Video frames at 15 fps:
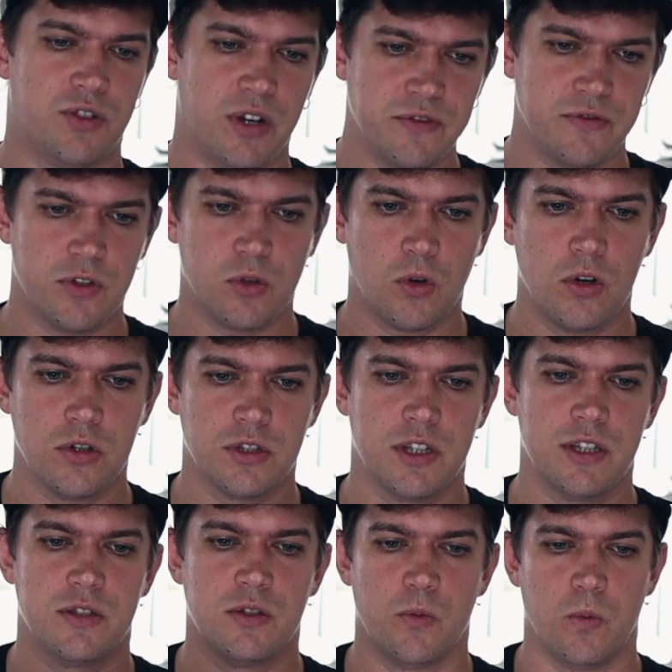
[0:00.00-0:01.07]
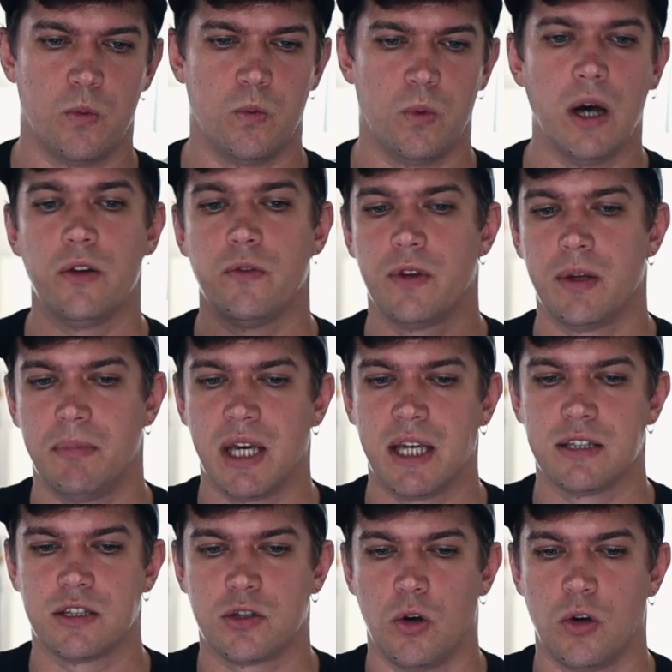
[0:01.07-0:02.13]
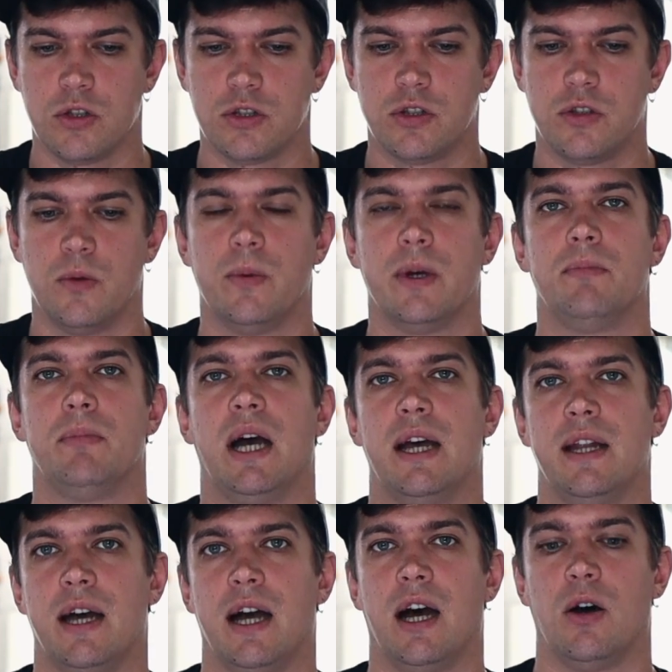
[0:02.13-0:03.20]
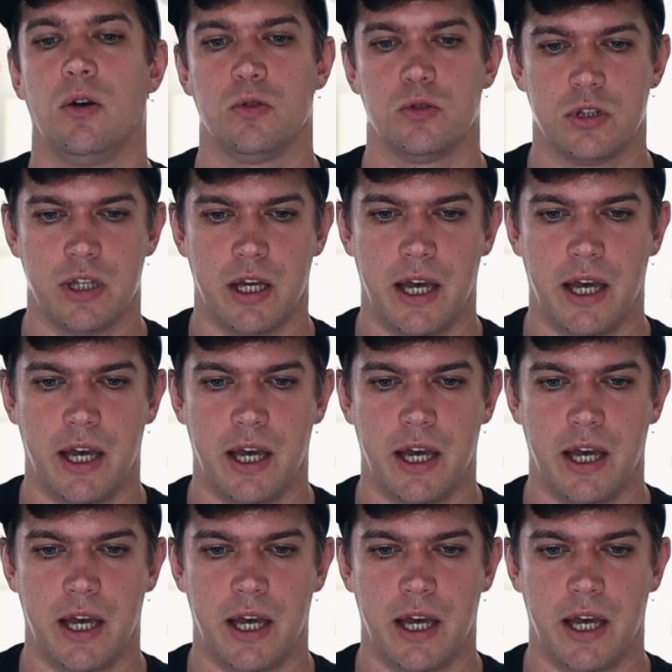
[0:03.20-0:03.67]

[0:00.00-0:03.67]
transfer cost is one of the biggest costs when buying a house,